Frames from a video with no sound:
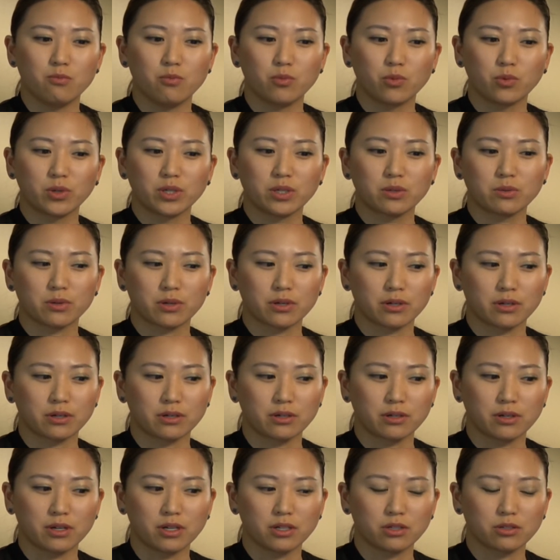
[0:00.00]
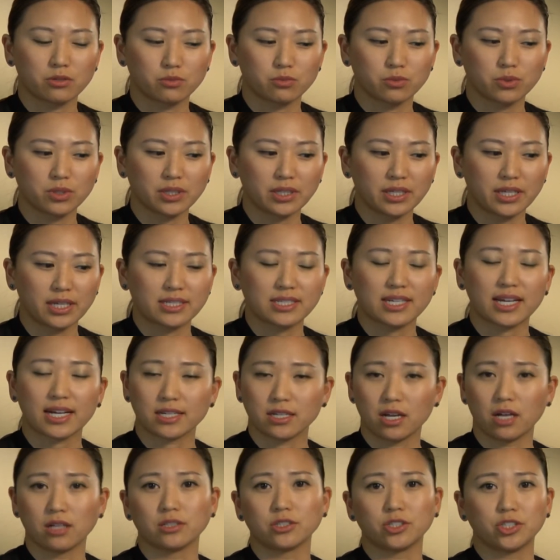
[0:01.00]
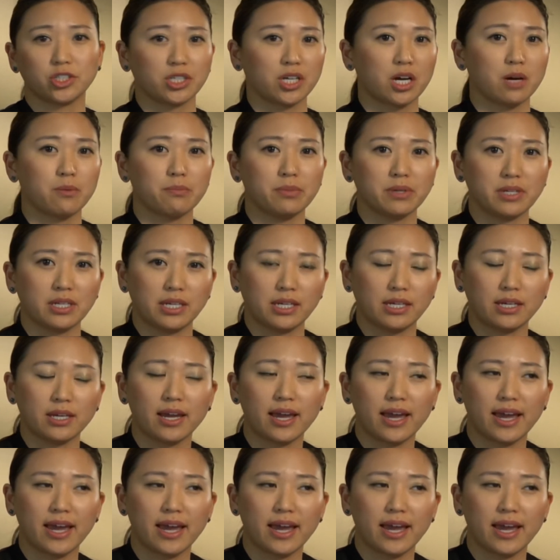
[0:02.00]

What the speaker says: we were really a technology company,